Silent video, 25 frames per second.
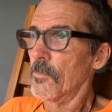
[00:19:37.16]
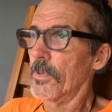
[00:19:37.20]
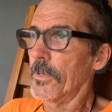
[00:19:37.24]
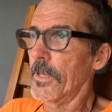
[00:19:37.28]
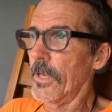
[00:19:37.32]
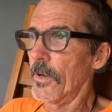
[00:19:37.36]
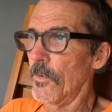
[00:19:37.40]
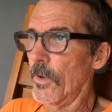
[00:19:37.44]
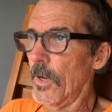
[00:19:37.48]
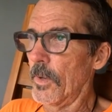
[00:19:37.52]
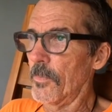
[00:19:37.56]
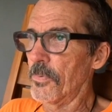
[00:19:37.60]
but
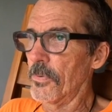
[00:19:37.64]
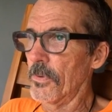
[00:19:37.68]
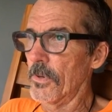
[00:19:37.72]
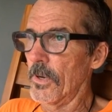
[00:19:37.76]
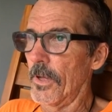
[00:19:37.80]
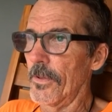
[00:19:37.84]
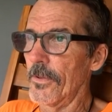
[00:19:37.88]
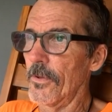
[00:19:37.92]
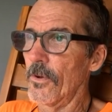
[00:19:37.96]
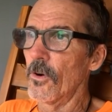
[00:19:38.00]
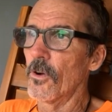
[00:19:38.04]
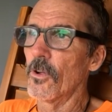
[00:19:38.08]
then when I put it
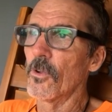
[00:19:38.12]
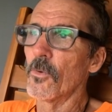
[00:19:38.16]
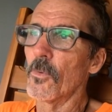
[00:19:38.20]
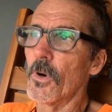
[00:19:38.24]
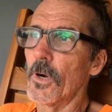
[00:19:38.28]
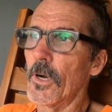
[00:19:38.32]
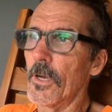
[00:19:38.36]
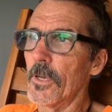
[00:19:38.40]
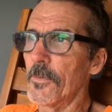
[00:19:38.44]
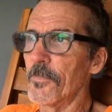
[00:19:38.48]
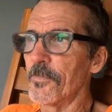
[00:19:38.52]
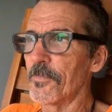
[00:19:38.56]
on the old
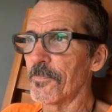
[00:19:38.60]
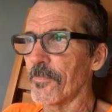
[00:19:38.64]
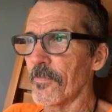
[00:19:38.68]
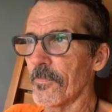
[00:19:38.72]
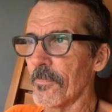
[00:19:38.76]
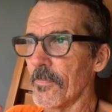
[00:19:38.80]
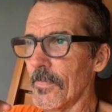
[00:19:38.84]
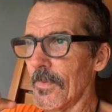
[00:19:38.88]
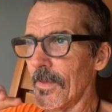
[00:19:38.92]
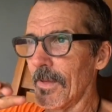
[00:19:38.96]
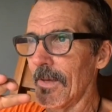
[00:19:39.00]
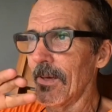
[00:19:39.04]
one,
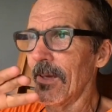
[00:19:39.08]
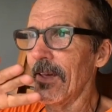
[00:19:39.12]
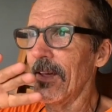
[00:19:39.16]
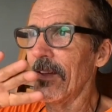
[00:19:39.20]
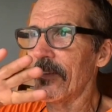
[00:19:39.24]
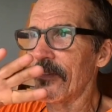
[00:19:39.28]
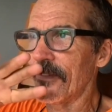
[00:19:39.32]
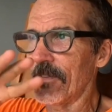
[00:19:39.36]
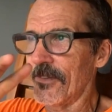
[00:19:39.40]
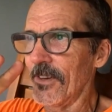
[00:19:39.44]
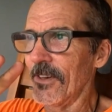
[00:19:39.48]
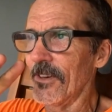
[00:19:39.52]

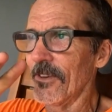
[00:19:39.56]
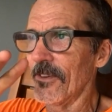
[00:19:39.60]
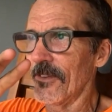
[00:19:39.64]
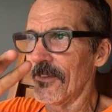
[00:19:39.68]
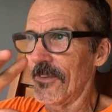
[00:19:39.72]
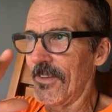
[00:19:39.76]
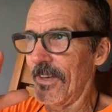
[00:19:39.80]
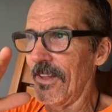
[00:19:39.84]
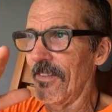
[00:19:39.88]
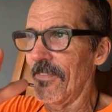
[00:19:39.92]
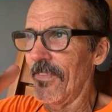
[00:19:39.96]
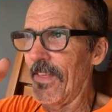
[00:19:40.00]
it still
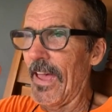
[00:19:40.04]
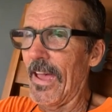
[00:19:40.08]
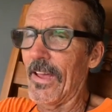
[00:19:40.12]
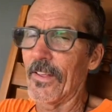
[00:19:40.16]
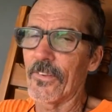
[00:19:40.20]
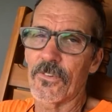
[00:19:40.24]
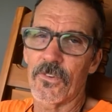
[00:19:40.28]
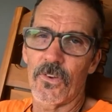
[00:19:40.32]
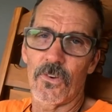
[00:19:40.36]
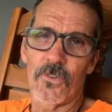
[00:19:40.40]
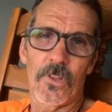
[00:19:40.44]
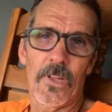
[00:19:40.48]
did
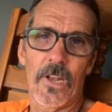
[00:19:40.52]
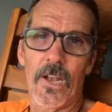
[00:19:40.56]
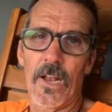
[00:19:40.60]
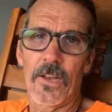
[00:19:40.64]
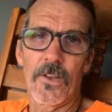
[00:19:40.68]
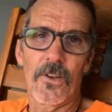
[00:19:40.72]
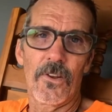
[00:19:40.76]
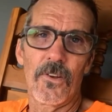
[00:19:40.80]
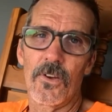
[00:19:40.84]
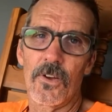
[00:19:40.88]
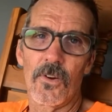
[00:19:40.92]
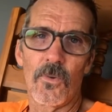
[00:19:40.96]
that. So then
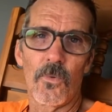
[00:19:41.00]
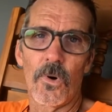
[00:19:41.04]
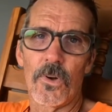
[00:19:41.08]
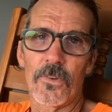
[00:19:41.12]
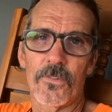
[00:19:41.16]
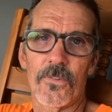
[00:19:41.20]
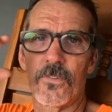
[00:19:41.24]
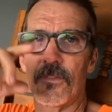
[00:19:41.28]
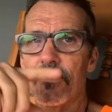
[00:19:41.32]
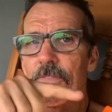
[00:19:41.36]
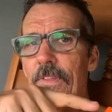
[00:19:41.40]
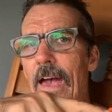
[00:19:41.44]
I knew it
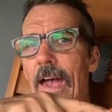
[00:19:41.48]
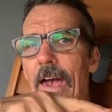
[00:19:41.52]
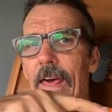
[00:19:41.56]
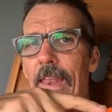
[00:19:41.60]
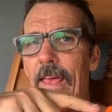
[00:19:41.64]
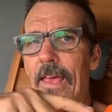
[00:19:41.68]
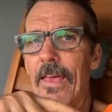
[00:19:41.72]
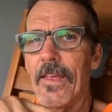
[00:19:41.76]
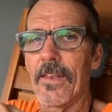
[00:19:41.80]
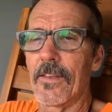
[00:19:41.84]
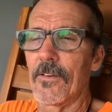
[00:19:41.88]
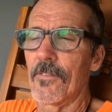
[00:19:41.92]
wasn't
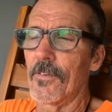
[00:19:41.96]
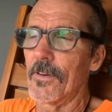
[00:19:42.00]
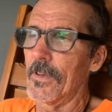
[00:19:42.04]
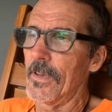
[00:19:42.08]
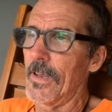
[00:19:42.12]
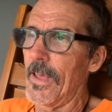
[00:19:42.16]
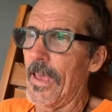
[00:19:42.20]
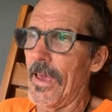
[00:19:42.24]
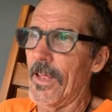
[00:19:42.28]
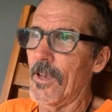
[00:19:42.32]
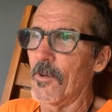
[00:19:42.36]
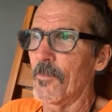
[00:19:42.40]
that end of
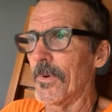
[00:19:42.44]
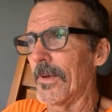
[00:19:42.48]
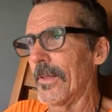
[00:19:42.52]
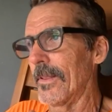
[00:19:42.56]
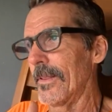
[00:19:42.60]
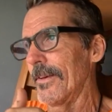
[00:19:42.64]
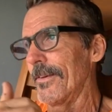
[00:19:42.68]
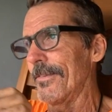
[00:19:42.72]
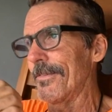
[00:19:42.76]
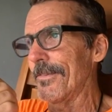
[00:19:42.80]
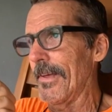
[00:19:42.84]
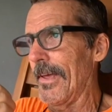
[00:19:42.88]
it, it had to be
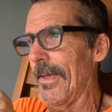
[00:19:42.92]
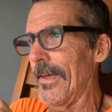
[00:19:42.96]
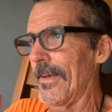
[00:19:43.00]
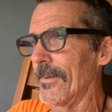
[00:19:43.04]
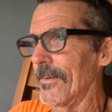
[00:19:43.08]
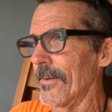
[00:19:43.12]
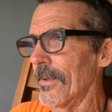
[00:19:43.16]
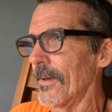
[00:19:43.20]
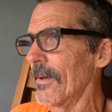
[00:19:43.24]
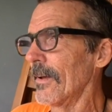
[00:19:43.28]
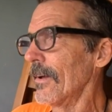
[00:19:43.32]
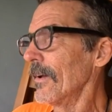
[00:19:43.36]
this
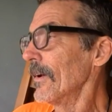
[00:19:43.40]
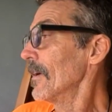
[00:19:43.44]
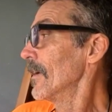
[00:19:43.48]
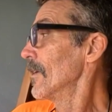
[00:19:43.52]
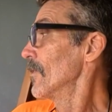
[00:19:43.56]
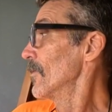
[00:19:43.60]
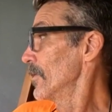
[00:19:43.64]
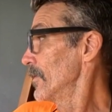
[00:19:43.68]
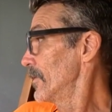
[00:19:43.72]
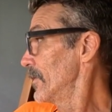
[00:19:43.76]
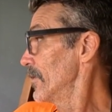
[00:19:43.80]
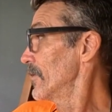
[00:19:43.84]
end,
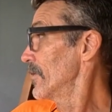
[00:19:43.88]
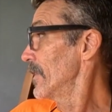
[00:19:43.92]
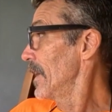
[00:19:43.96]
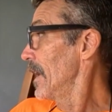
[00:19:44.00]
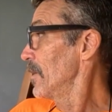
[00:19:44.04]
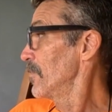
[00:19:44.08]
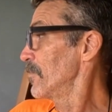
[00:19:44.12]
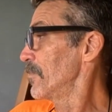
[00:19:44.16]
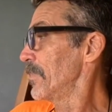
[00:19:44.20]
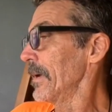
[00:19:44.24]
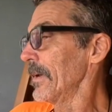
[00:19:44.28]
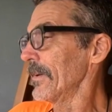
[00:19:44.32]
which is
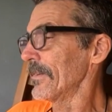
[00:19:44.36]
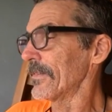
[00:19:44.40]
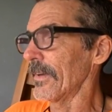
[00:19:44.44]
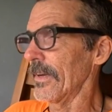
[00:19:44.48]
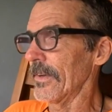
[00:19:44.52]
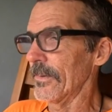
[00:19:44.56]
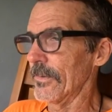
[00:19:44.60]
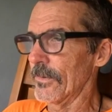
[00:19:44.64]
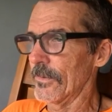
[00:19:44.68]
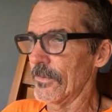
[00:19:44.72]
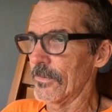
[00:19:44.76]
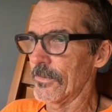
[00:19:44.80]
that piece
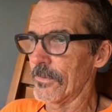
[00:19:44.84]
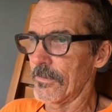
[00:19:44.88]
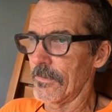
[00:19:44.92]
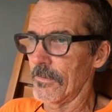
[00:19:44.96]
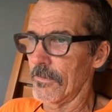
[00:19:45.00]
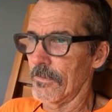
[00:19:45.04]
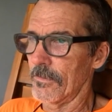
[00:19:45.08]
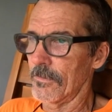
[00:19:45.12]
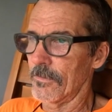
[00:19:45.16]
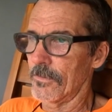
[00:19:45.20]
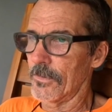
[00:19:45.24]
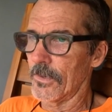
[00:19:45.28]
I just
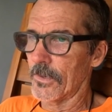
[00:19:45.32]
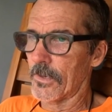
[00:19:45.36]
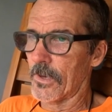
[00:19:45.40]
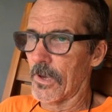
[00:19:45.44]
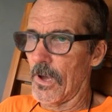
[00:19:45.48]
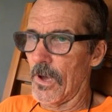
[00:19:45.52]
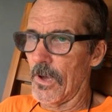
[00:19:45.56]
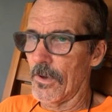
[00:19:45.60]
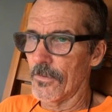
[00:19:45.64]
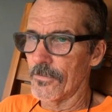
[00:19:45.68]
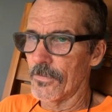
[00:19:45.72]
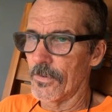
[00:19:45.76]
took
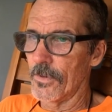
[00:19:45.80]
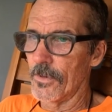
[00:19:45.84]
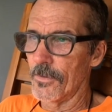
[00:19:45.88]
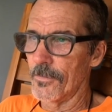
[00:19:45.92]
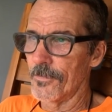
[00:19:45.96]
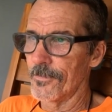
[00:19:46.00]
off.